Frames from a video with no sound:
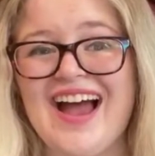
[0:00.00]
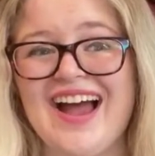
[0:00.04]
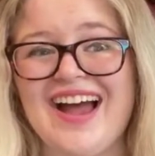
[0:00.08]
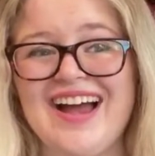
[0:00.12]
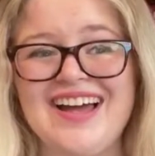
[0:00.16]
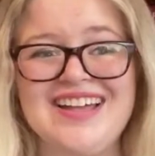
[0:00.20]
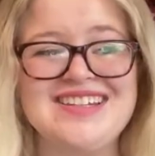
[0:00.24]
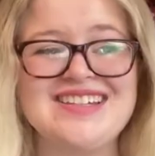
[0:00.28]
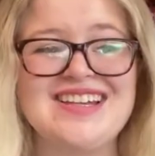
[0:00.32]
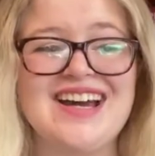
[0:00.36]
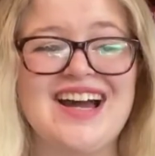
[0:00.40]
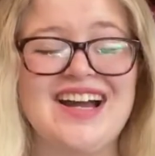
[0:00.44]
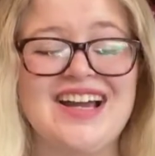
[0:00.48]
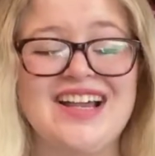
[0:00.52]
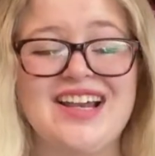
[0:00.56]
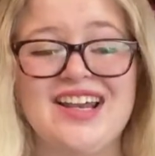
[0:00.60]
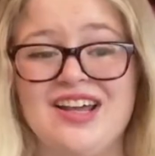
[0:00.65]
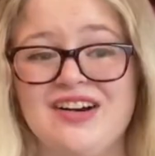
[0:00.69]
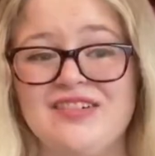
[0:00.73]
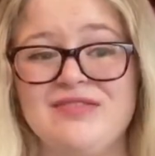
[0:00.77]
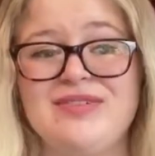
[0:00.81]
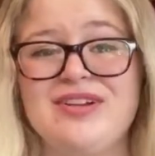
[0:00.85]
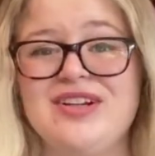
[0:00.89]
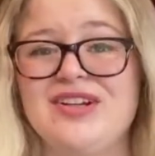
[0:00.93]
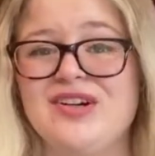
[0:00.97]
And I
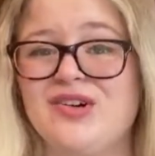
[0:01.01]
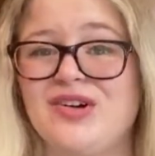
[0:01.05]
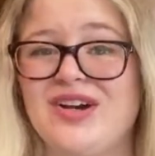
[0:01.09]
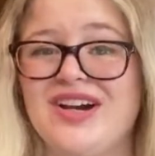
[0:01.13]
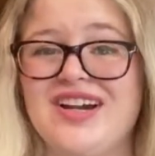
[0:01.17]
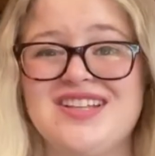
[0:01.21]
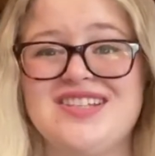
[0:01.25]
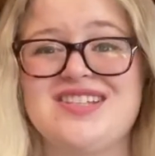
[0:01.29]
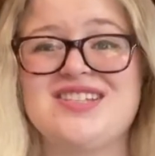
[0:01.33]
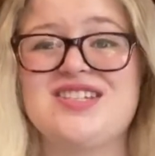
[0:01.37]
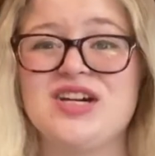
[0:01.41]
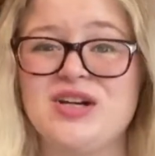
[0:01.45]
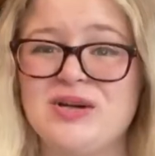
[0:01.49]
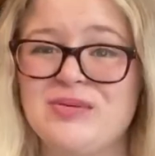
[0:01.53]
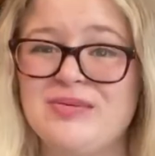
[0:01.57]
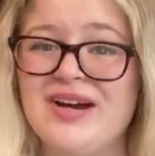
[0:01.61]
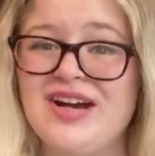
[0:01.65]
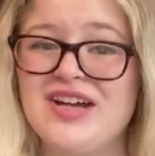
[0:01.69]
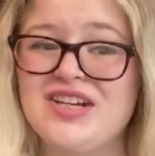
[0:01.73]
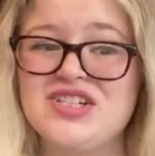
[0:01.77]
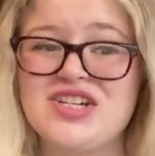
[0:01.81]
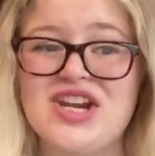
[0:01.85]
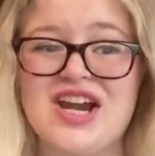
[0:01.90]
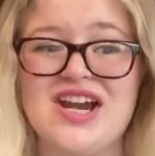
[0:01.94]
love middle grade so much.